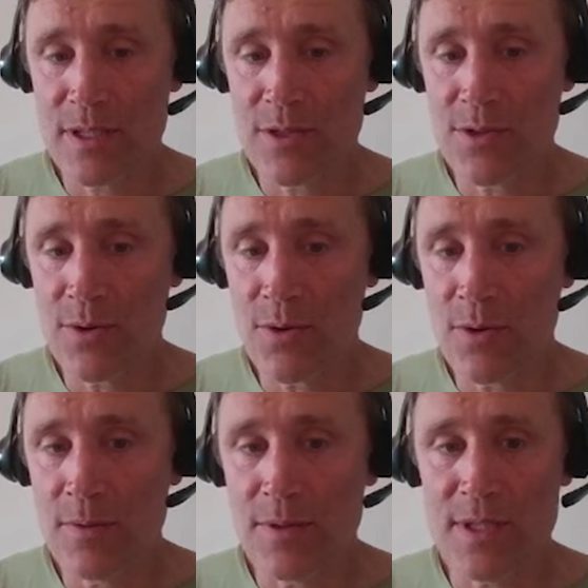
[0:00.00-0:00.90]

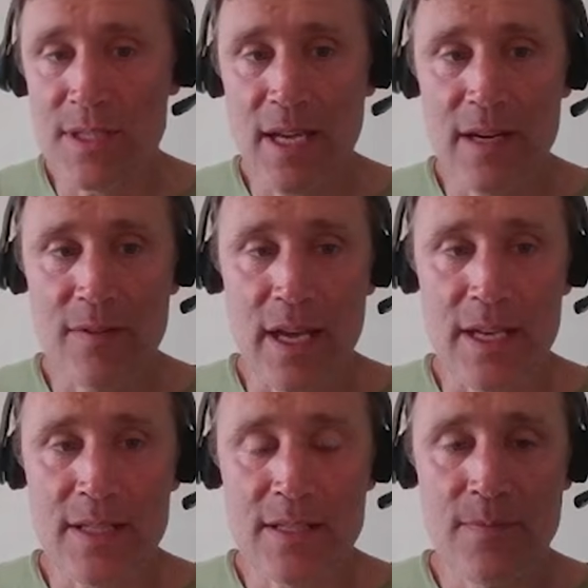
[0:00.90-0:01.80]
control, which is kind of
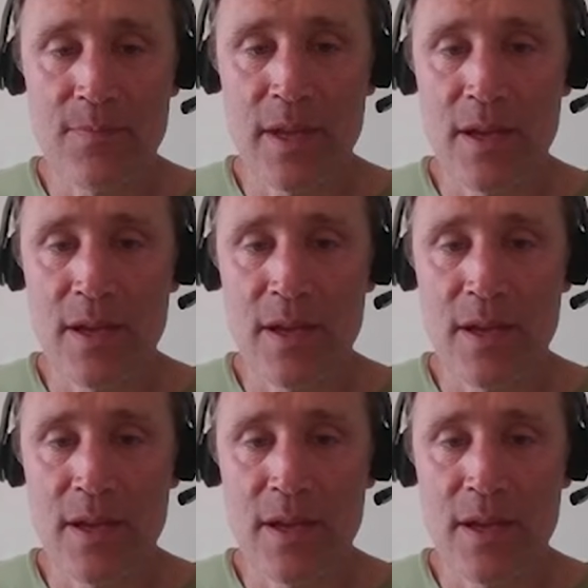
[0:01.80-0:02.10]
nice